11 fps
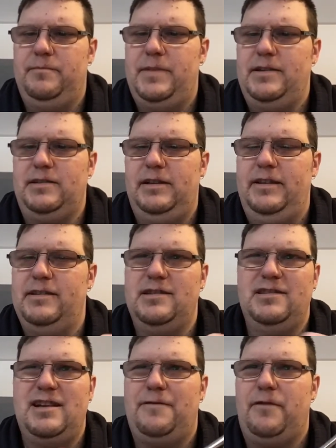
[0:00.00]
basically this
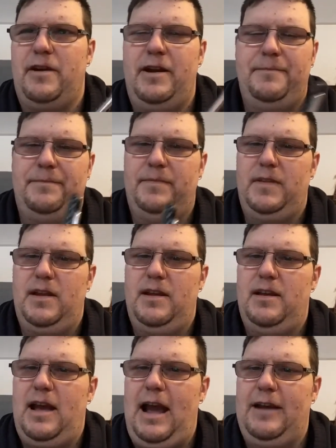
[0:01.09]
is every
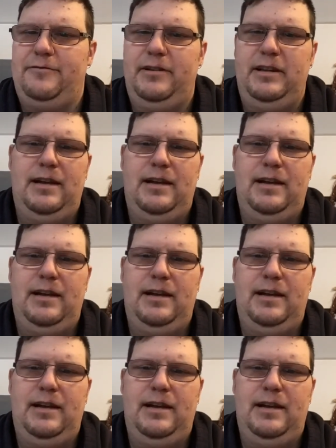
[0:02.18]
entry